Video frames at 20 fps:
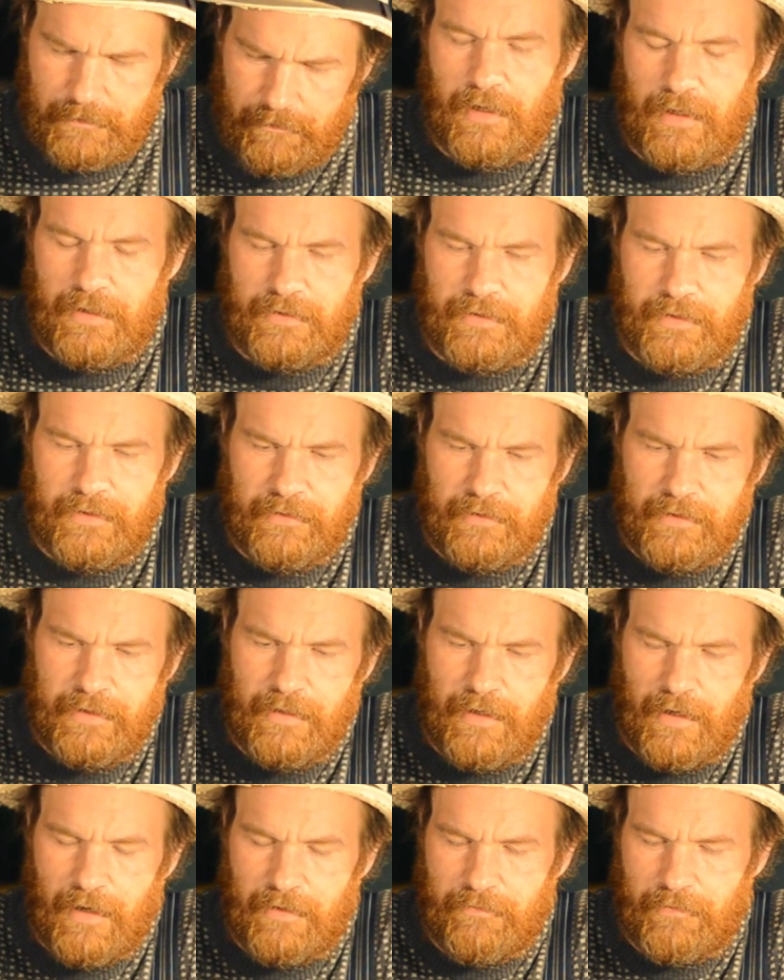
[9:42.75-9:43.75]

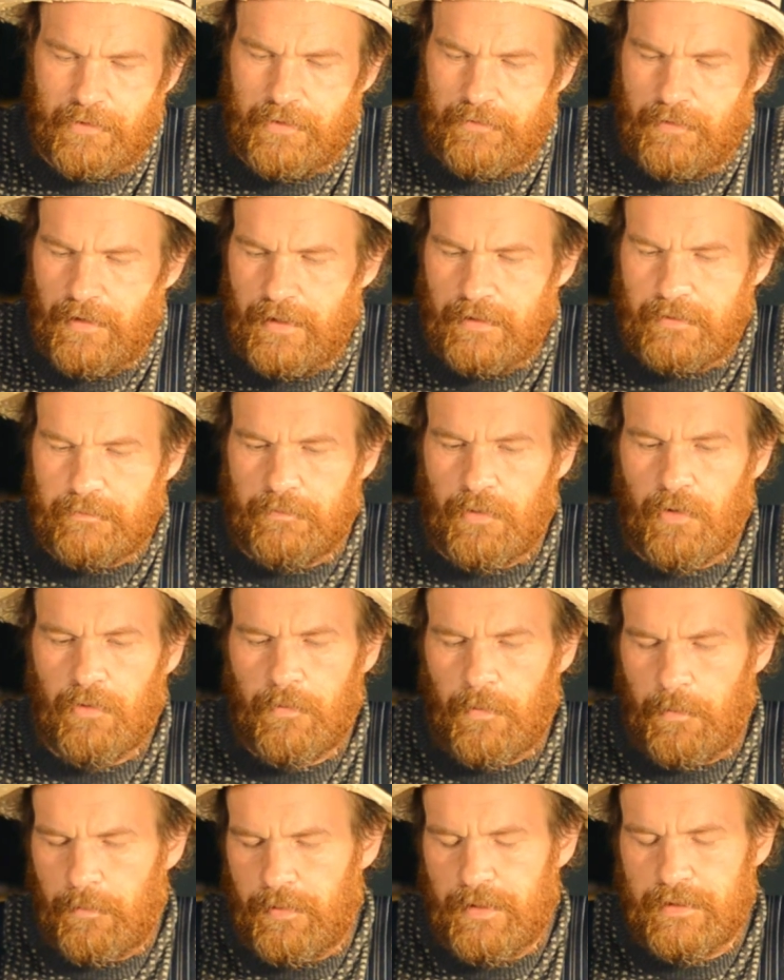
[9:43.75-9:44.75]
Ideally I would have had
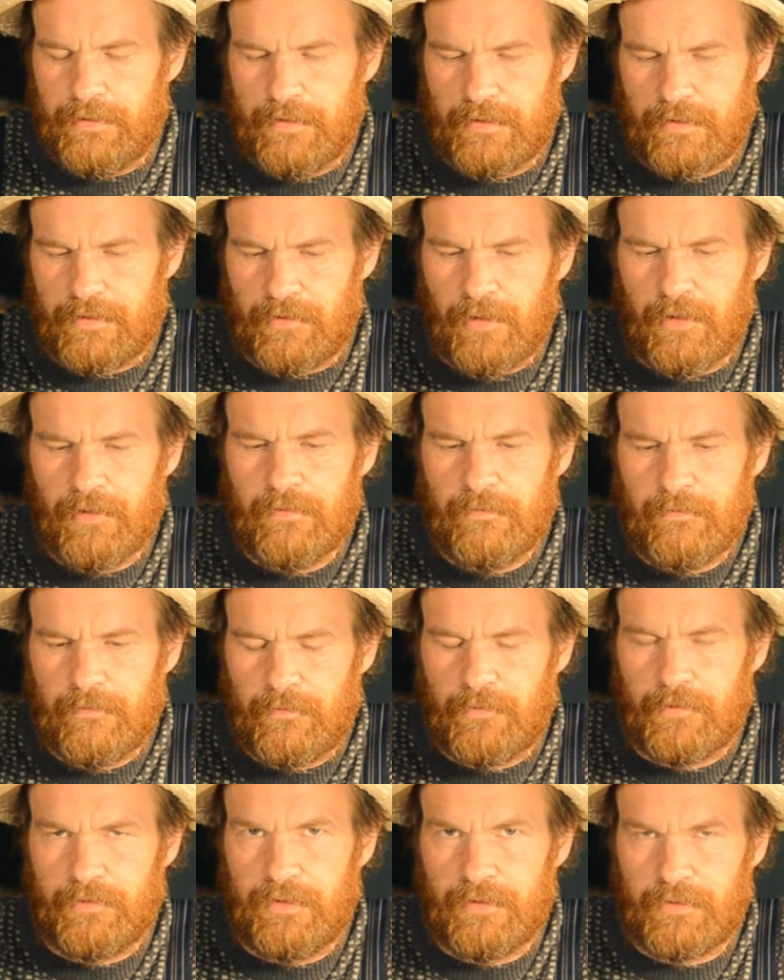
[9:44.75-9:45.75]
both pieces done
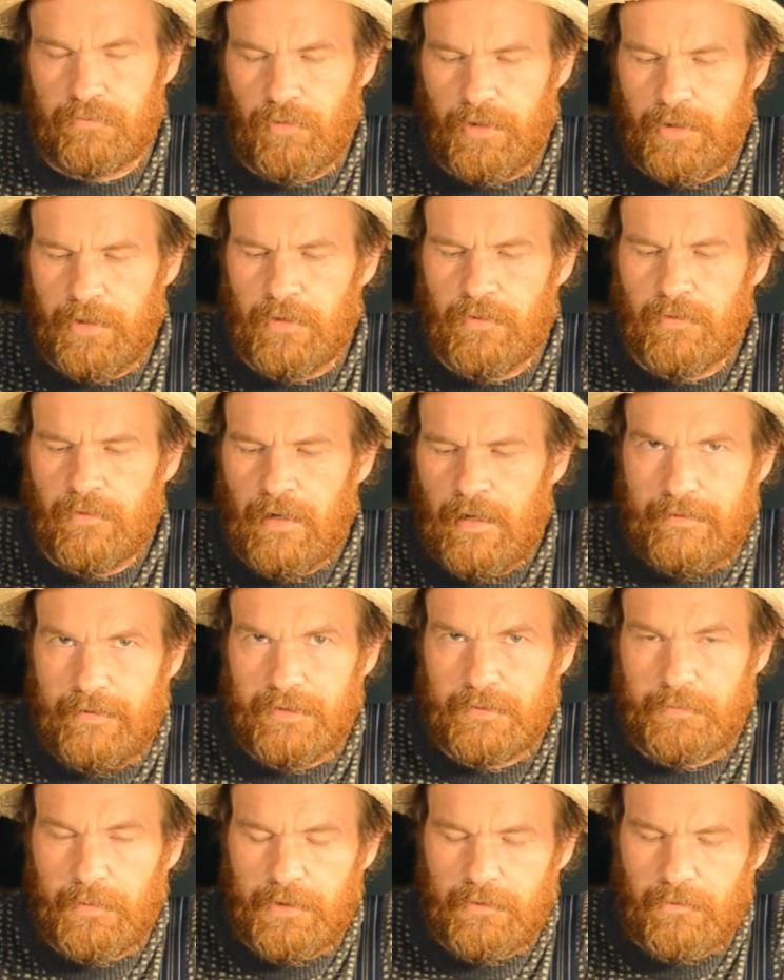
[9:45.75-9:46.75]
for this video.
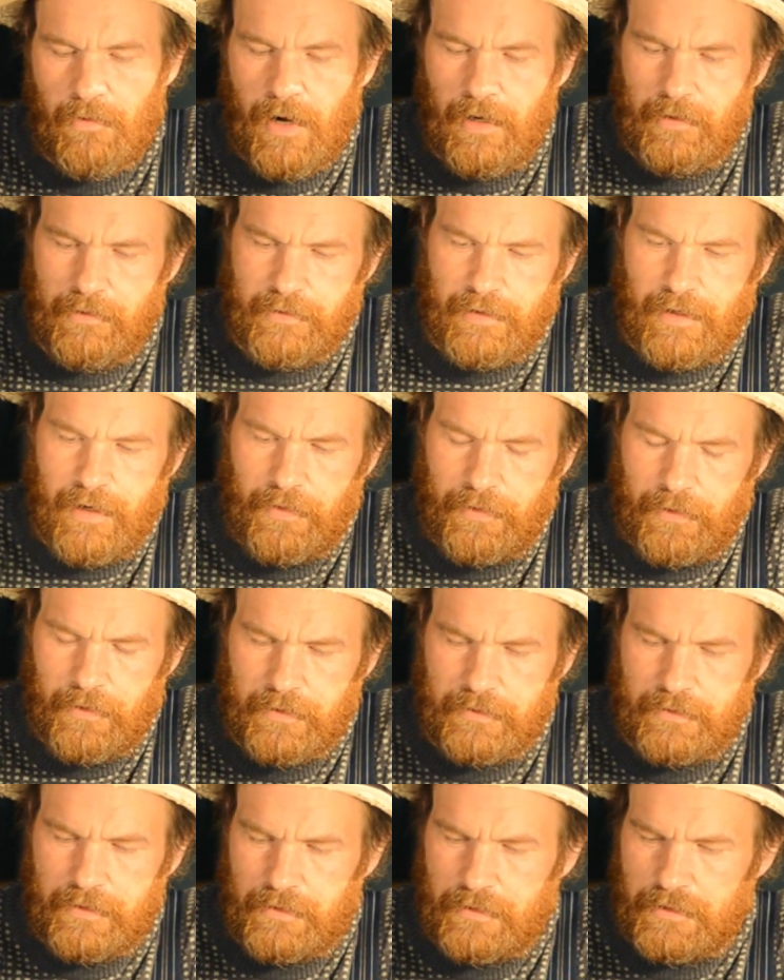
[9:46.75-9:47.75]
It's been a while and I
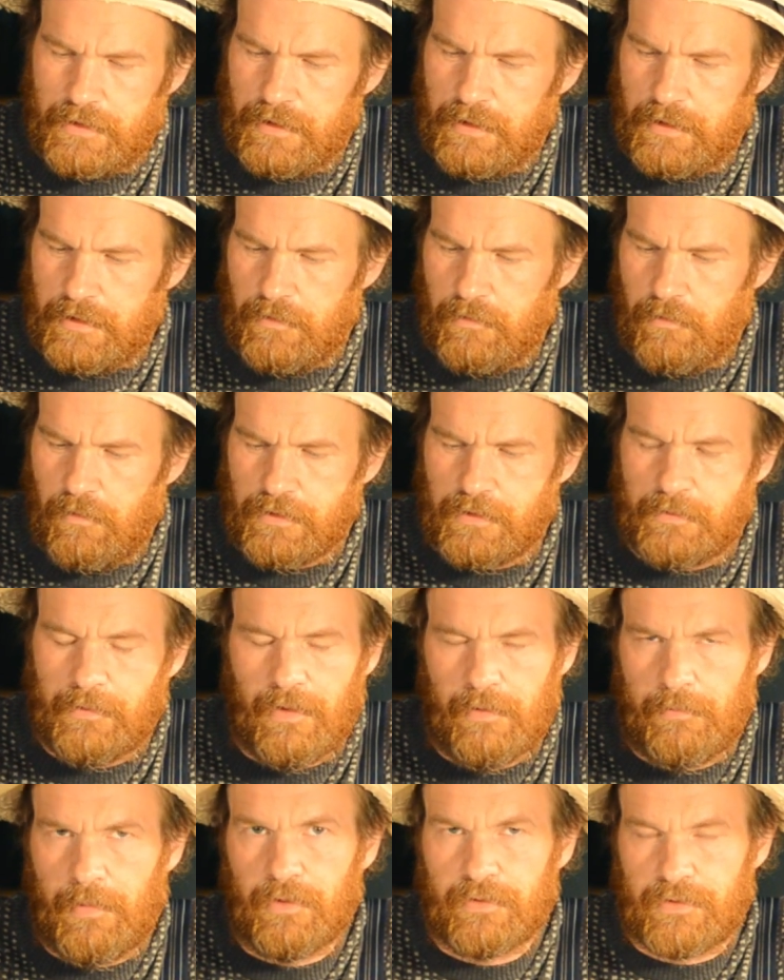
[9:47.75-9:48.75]
thought it was
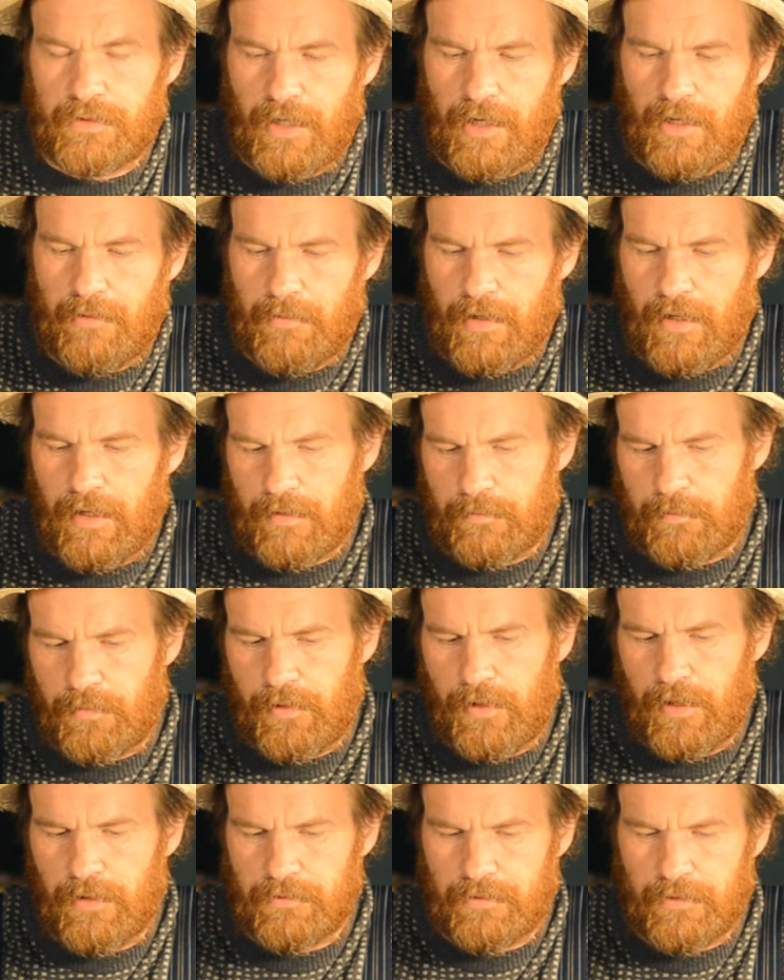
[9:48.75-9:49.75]
about time I
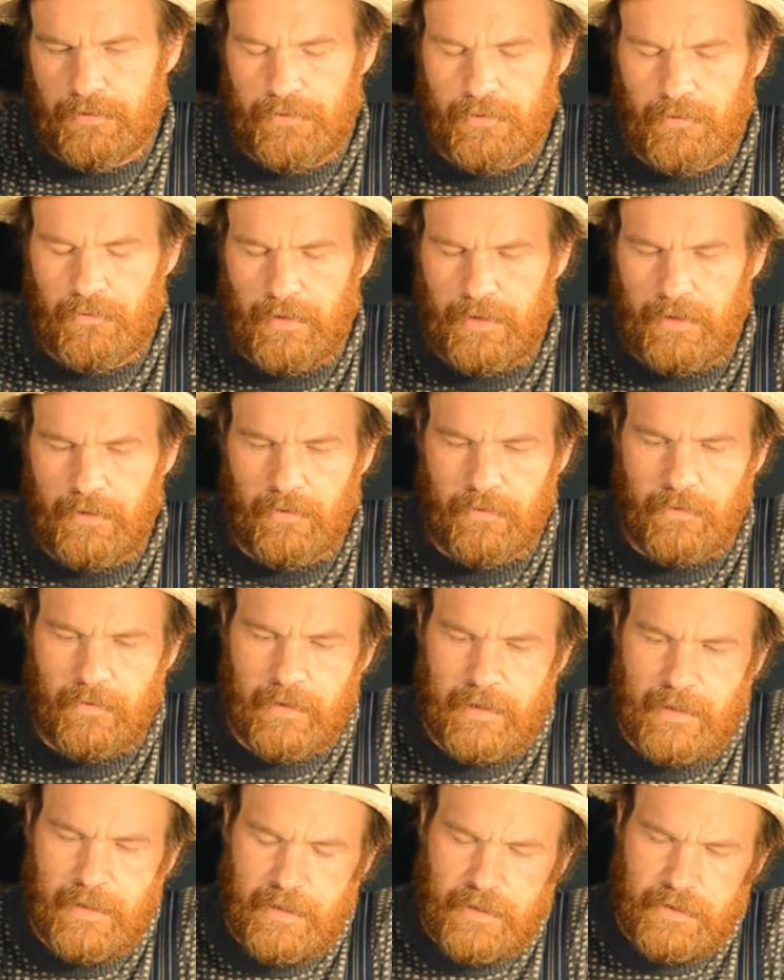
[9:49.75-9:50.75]
put out a new video.
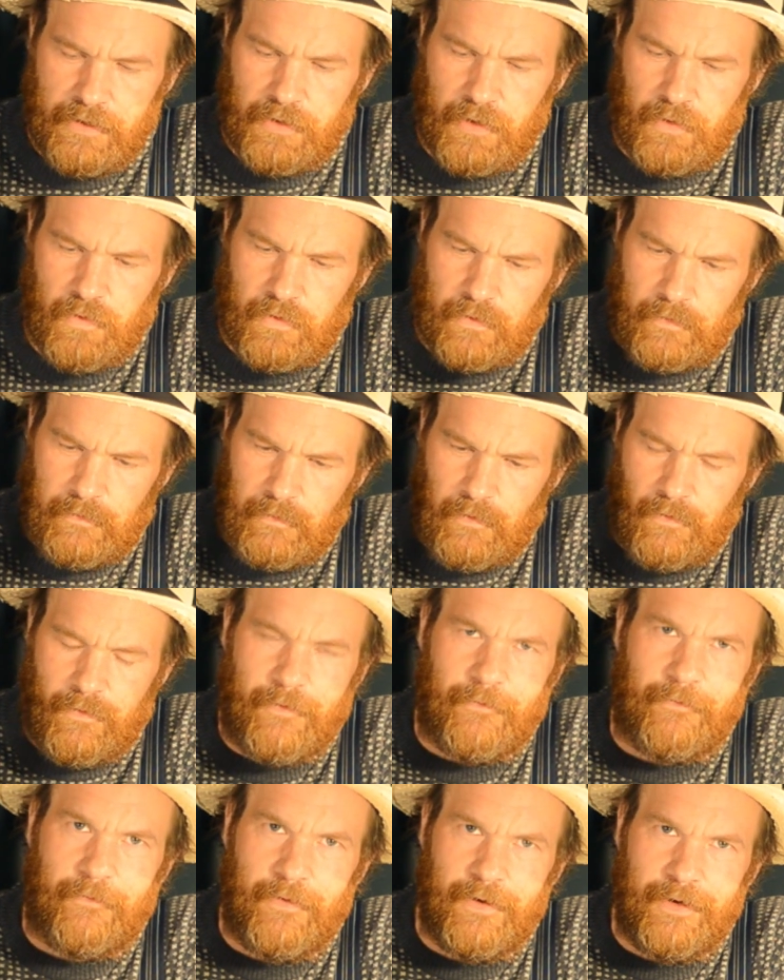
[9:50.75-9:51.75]
So,
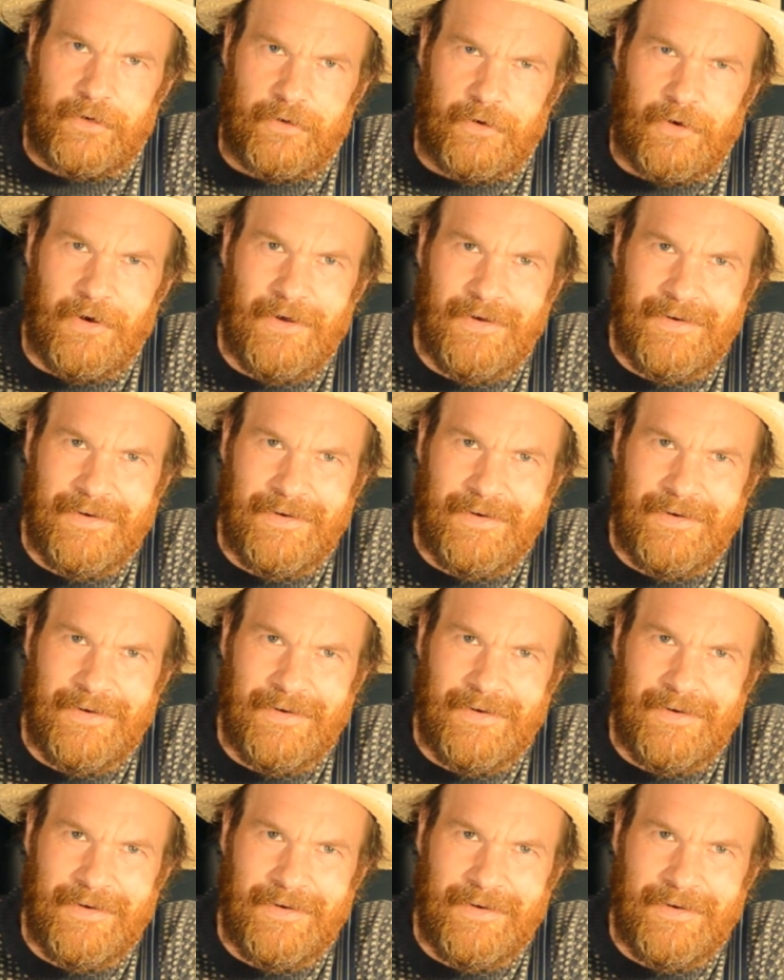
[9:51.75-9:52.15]
video.